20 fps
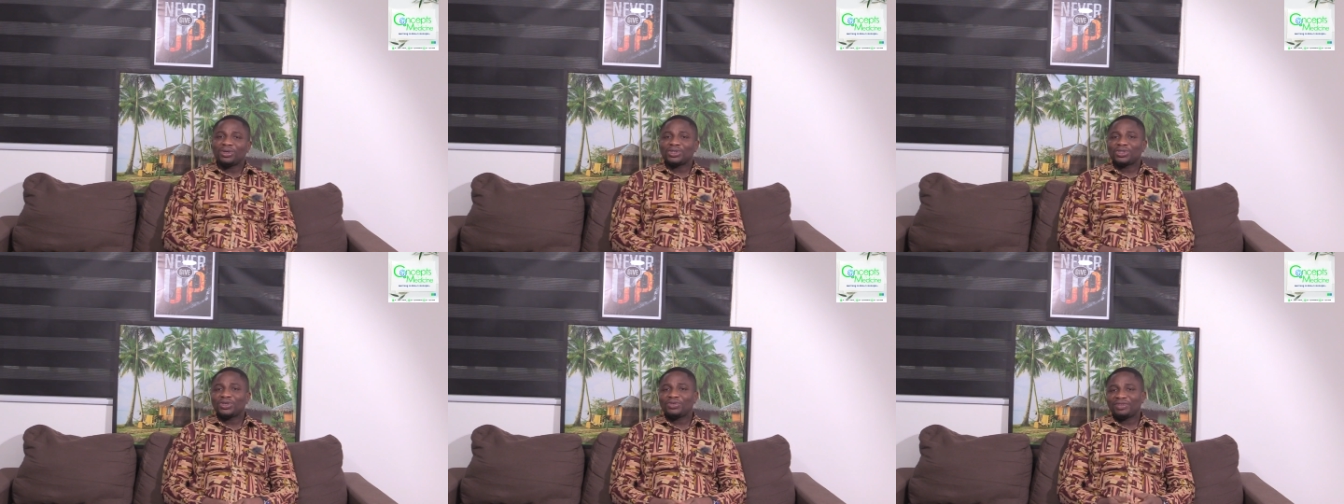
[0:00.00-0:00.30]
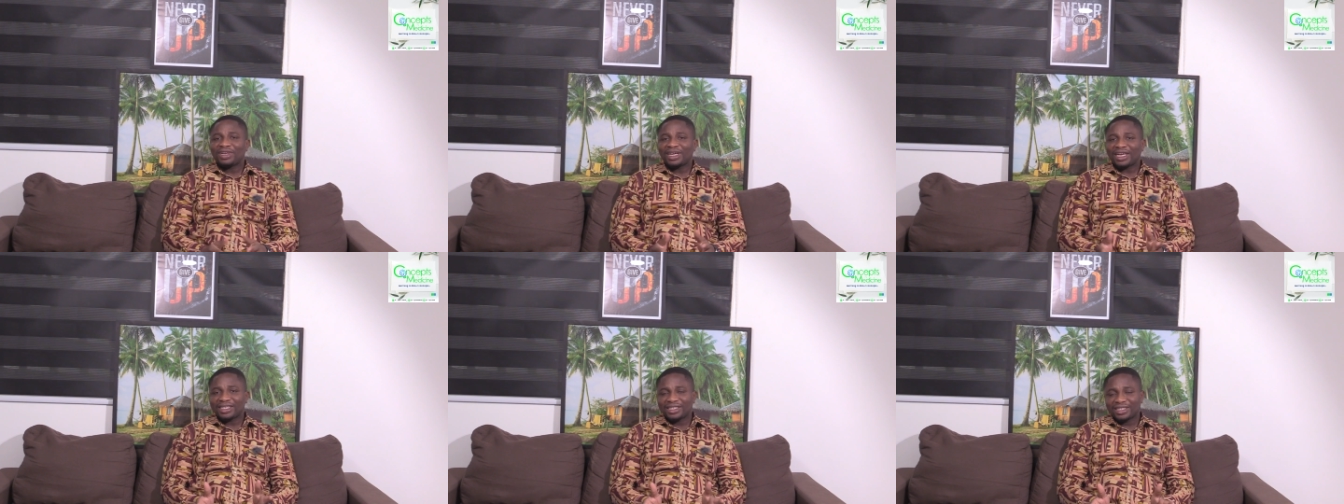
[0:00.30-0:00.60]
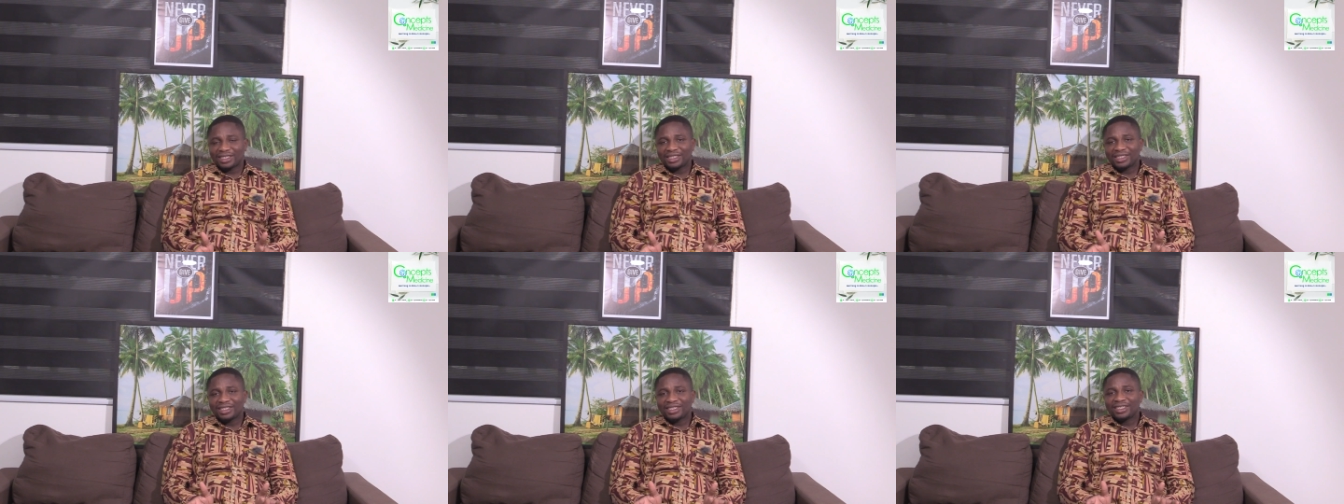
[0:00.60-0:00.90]
Because of
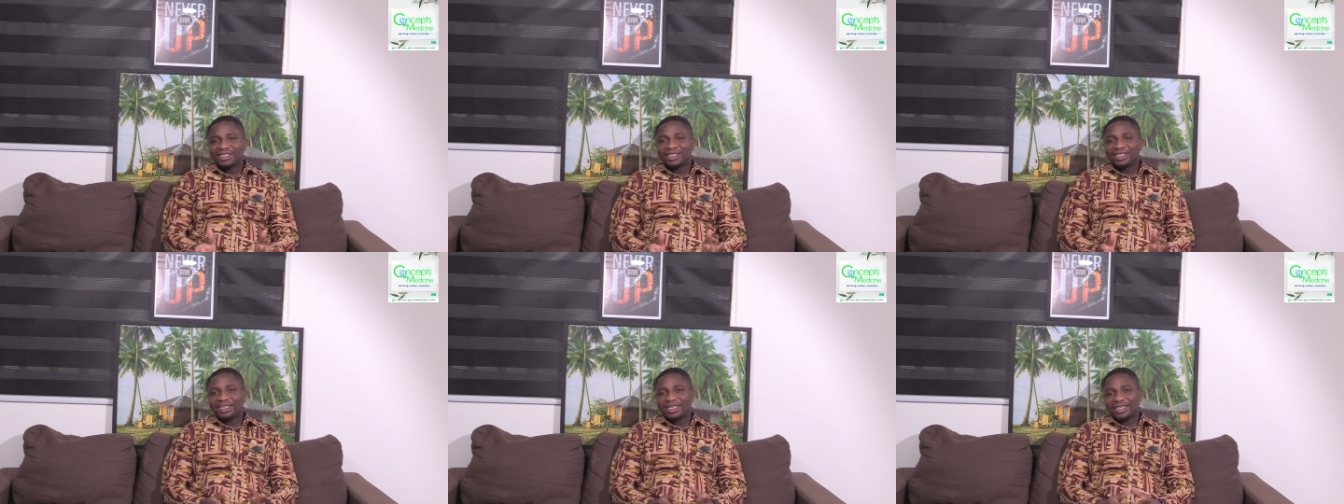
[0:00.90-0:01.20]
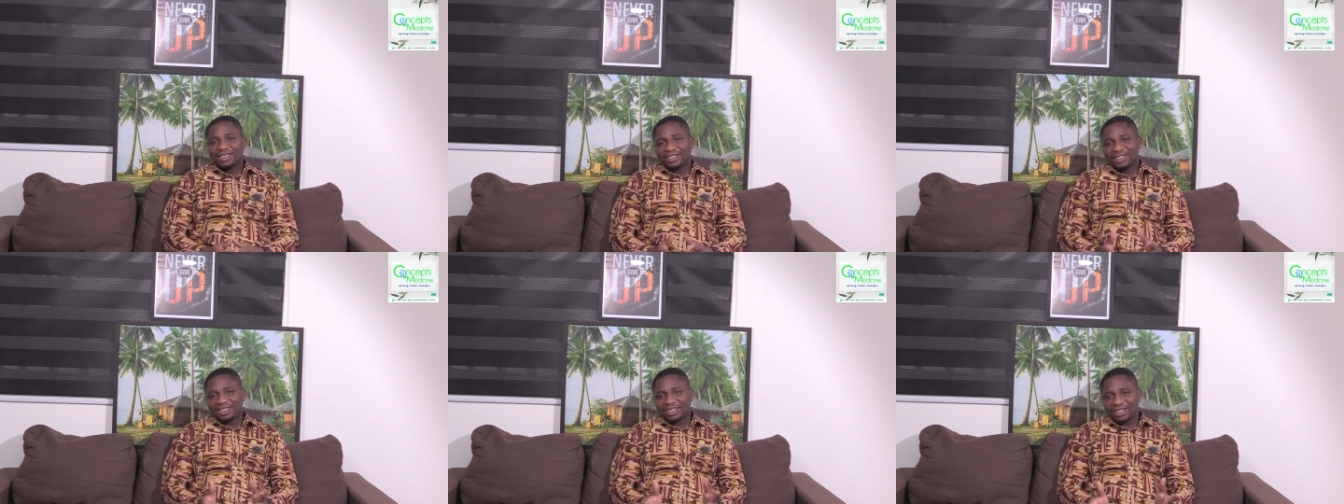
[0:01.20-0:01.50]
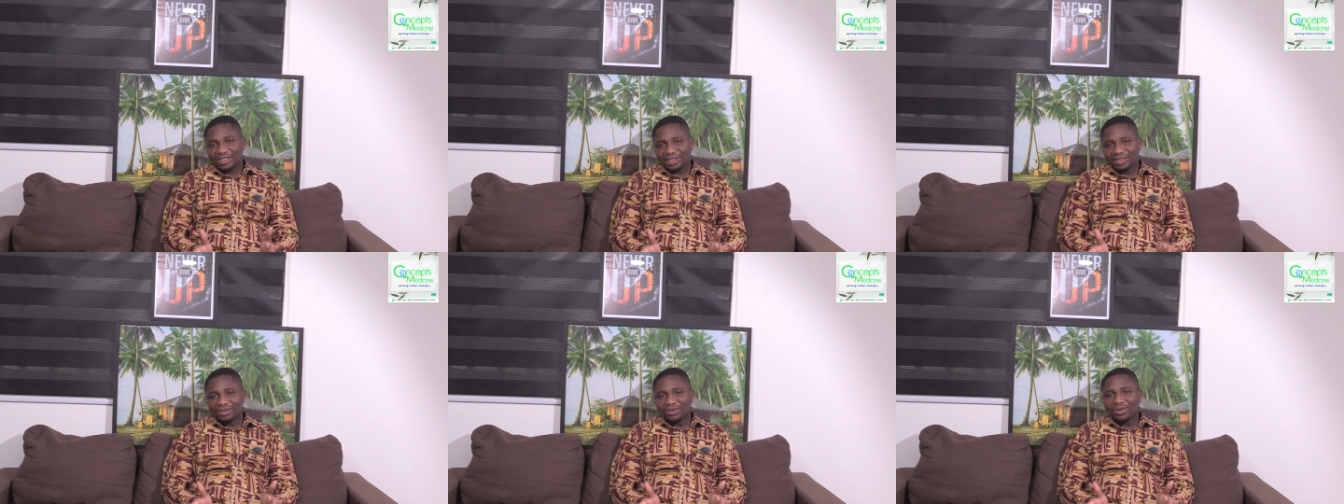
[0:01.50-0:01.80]
that, It
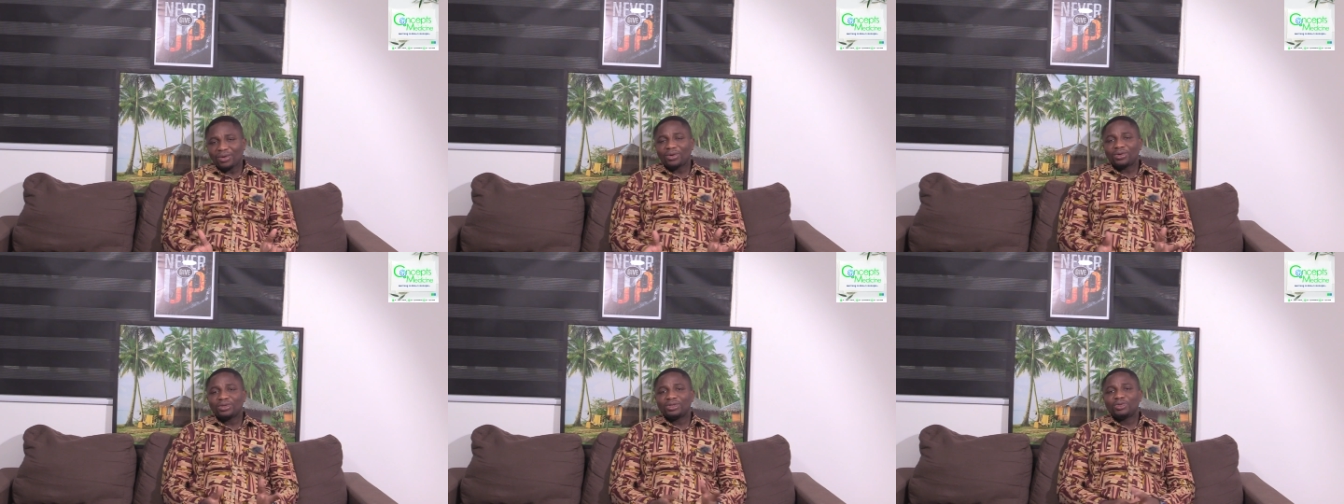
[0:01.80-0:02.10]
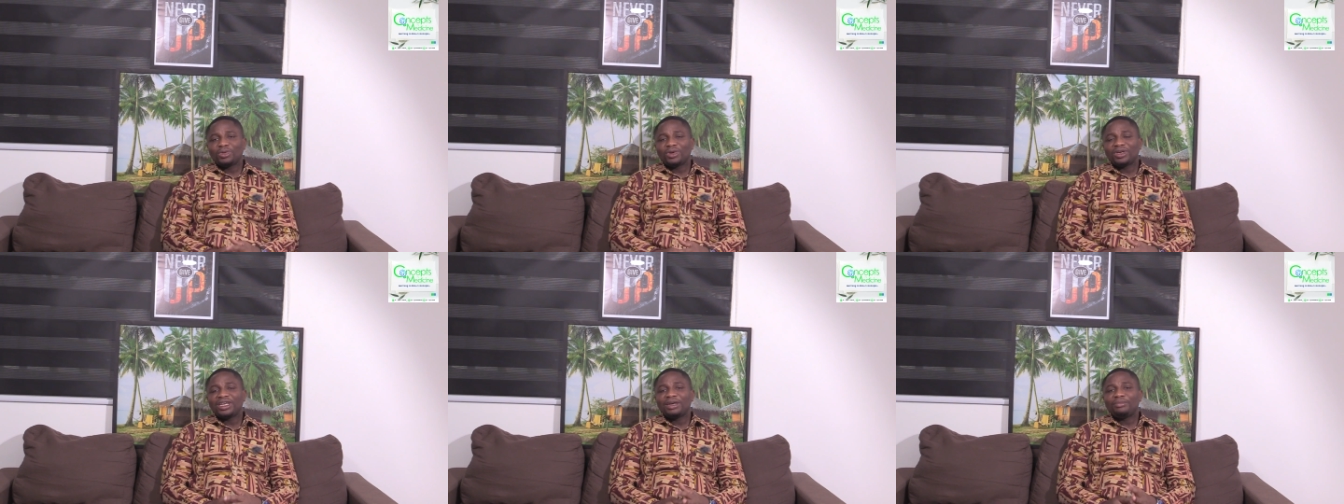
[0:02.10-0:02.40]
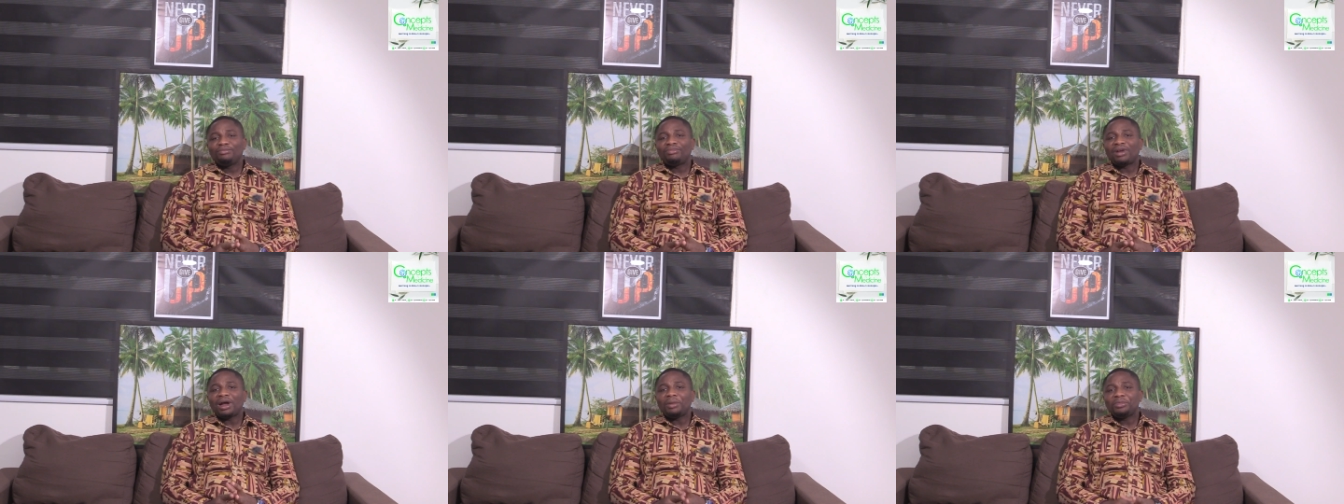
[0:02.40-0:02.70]
is called what?
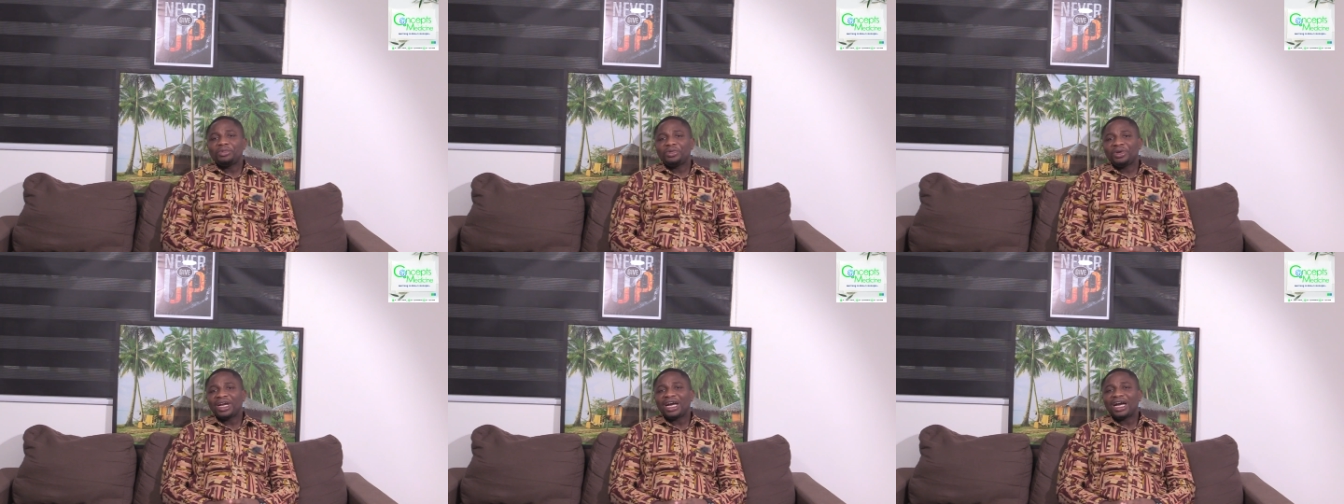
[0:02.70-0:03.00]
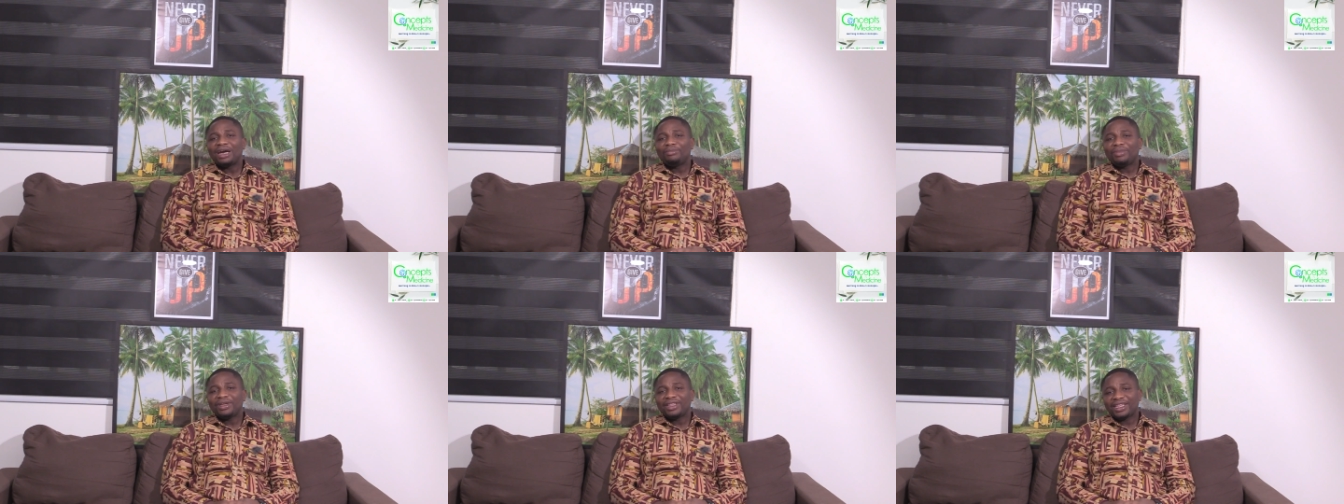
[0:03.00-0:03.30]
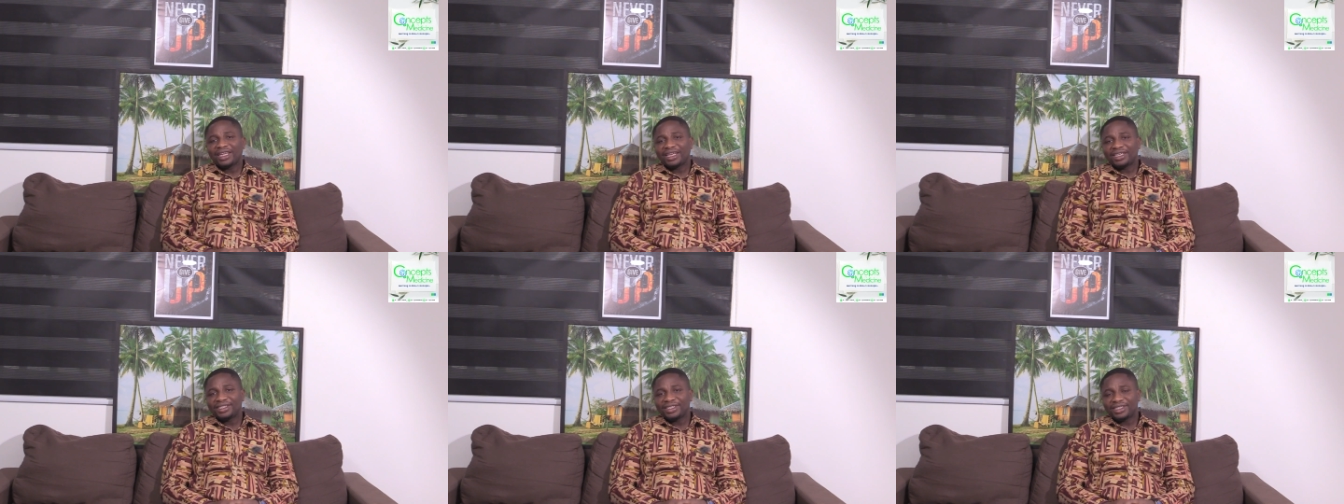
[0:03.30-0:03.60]
The primary
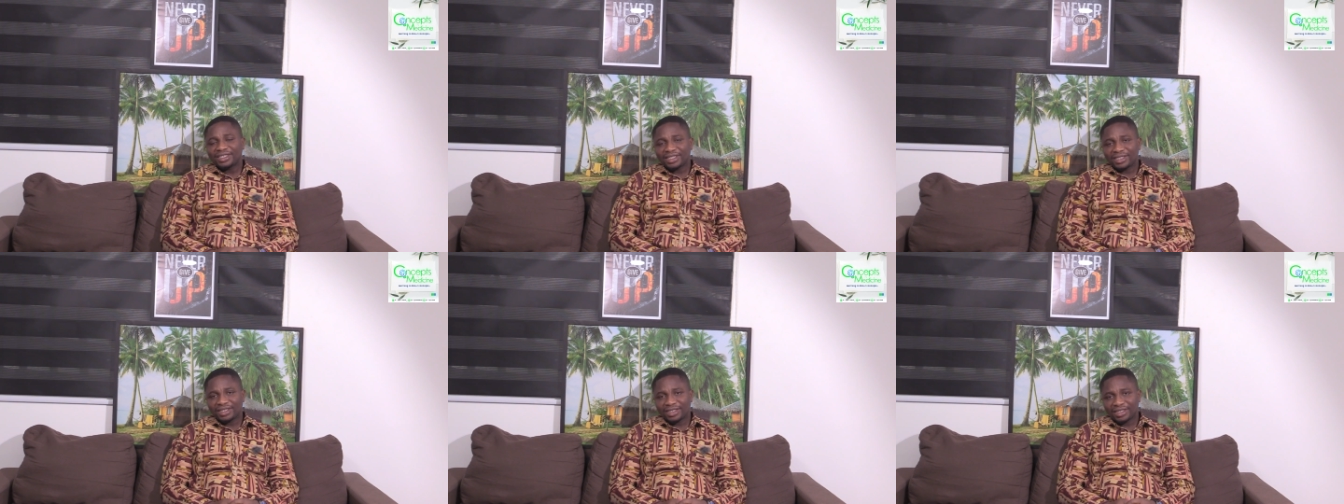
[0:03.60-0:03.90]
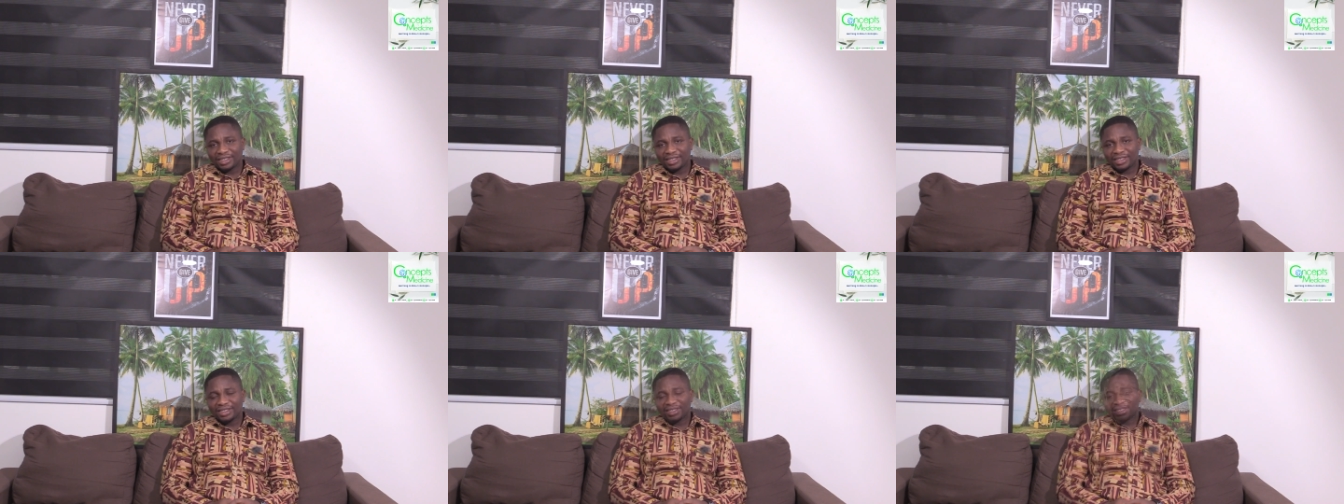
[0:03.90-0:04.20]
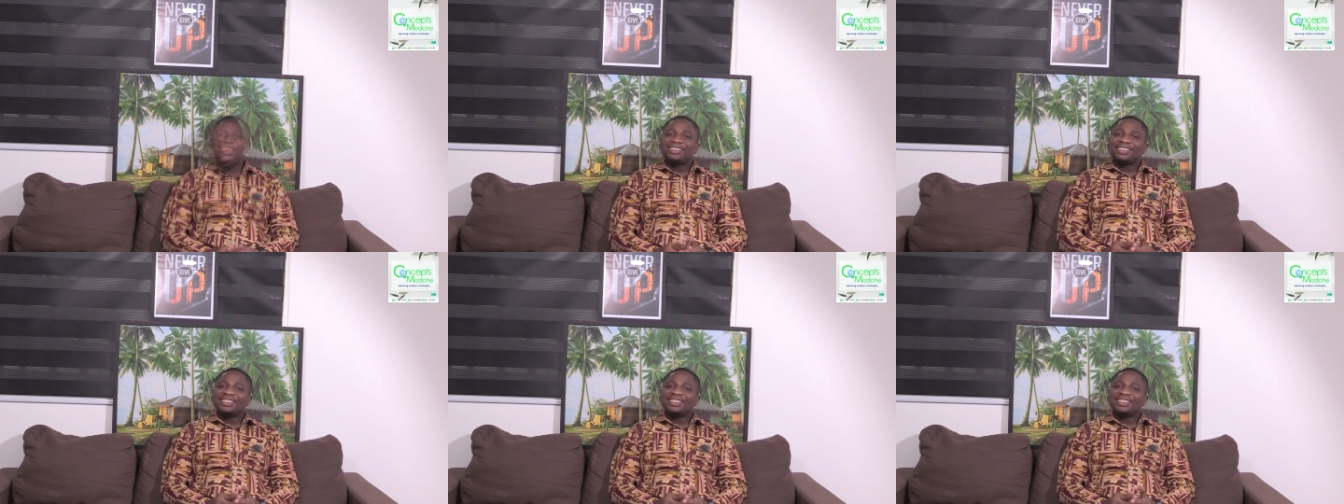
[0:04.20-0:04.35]
hypertension.